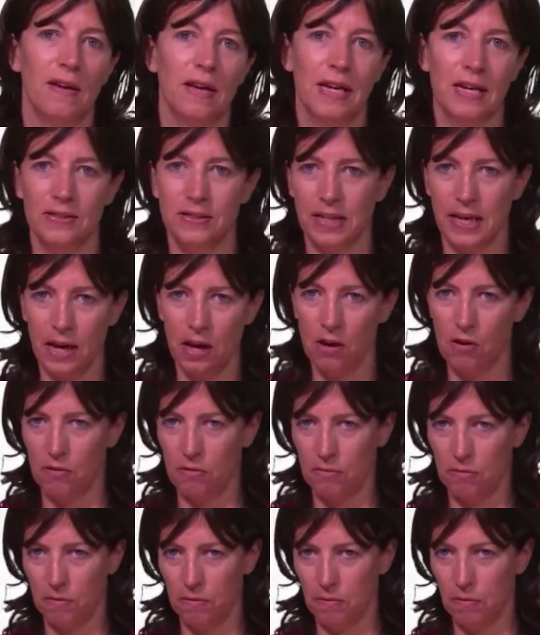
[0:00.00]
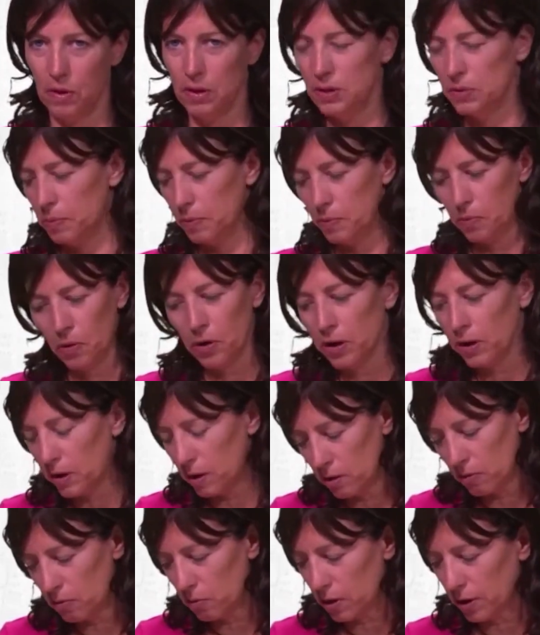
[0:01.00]
And I'll say, oh, what are
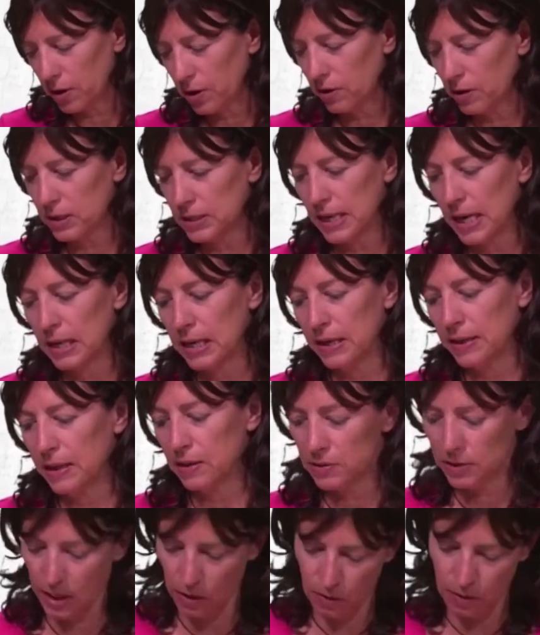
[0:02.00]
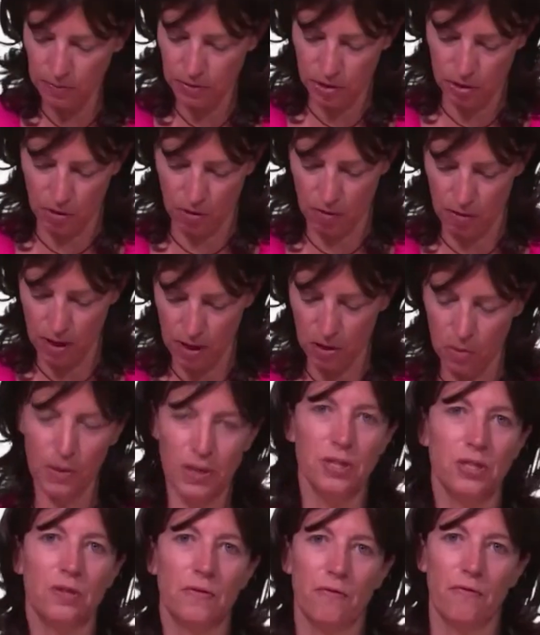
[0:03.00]
you working on exactly? And they'll say, oh, I'm sorry,
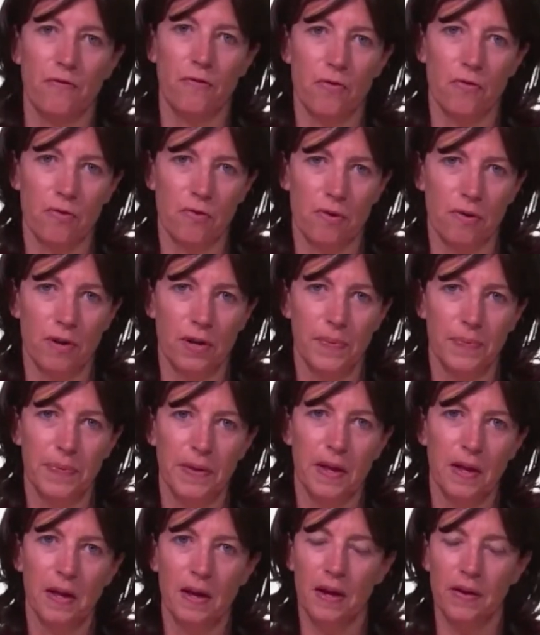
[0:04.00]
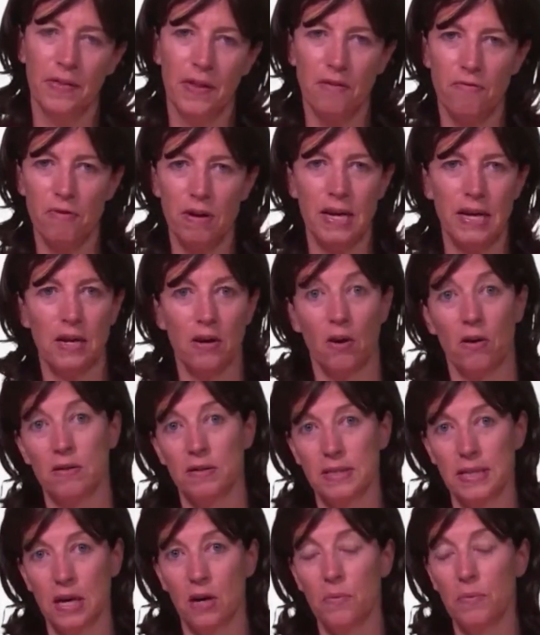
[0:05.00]
question 4. And they really
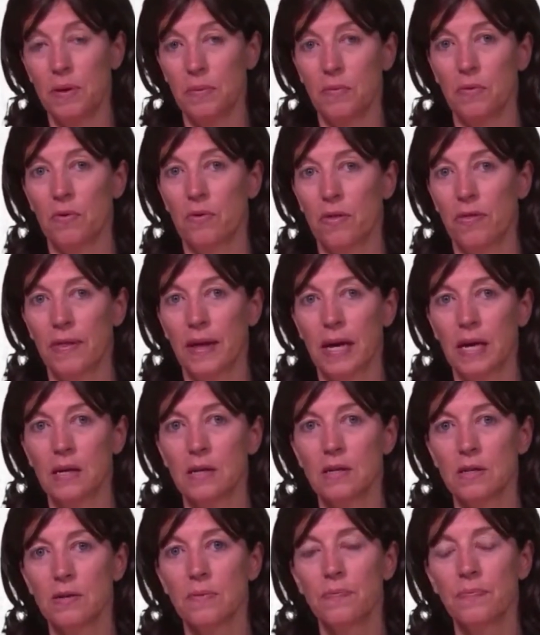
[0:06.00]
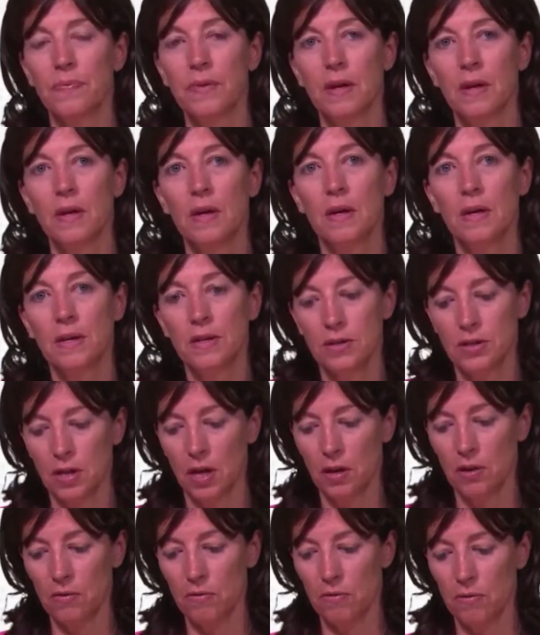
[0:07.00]
can't tell me more than that.
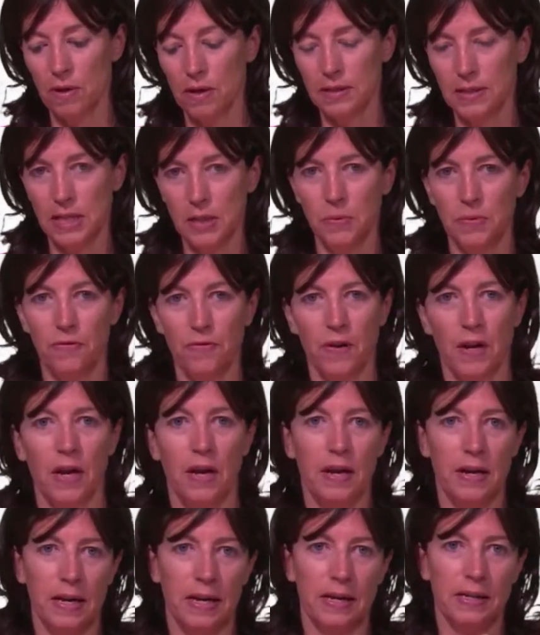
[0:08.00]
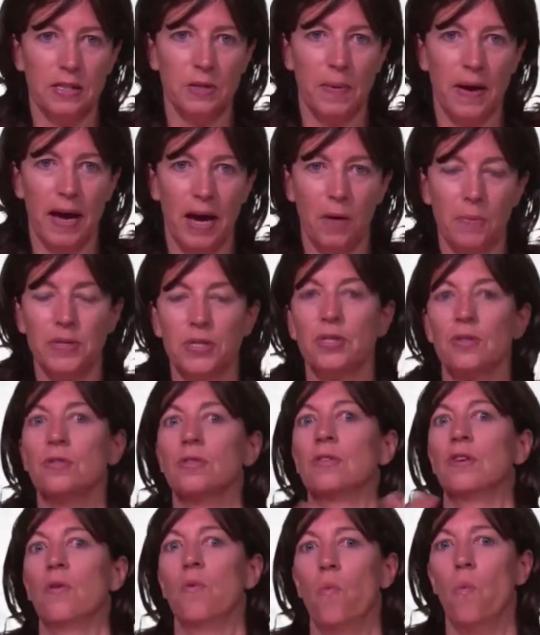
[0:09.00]
So assessment for learning is about helping
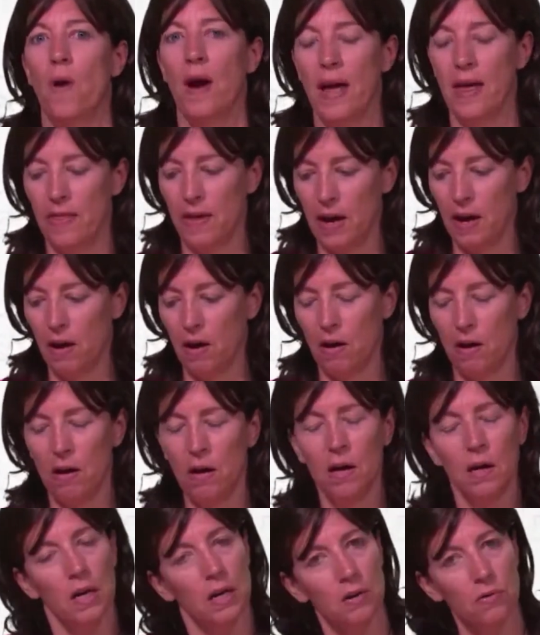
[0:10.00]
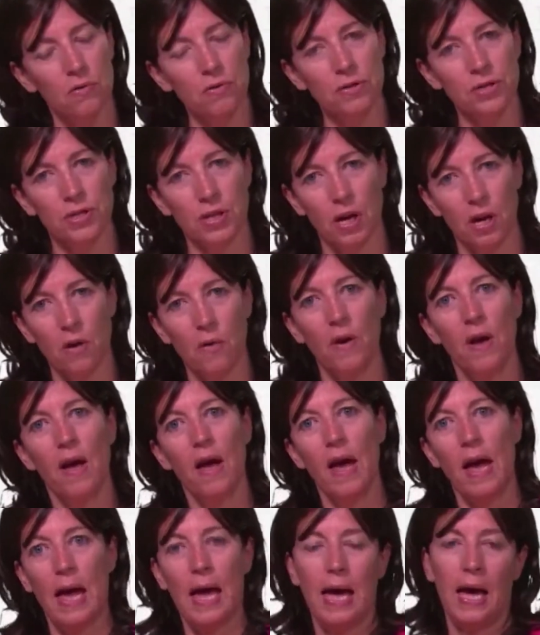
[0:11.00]
students know where they are and also
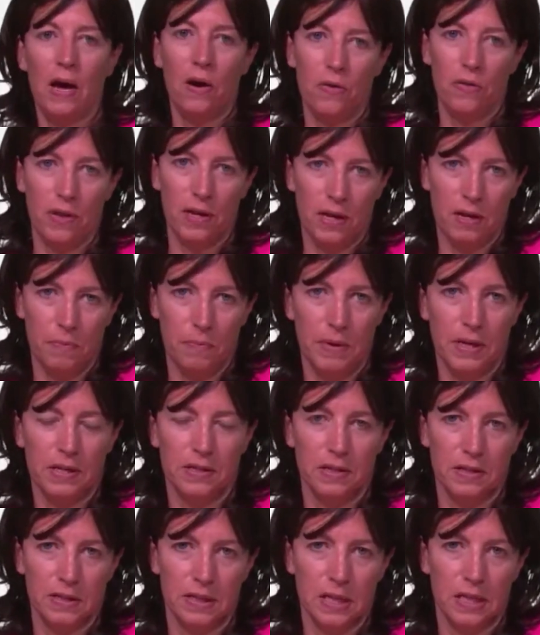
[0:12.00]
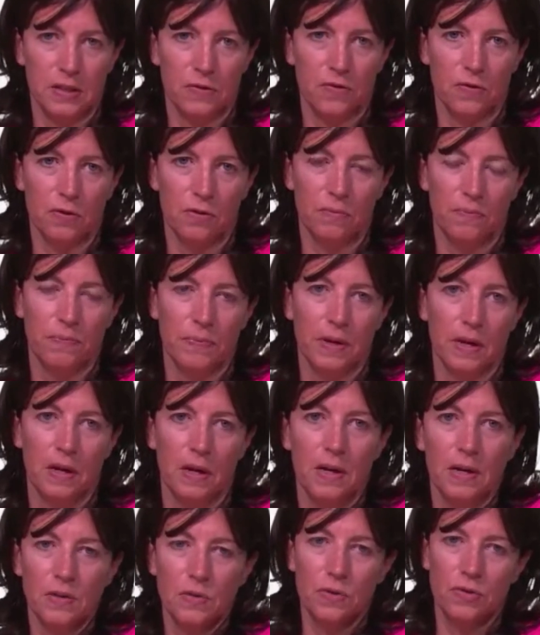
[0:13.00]
how they can be successful.
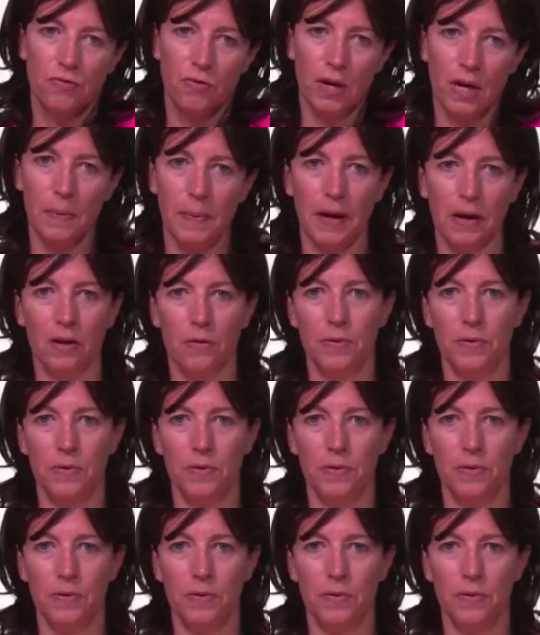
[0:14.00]
So it's really about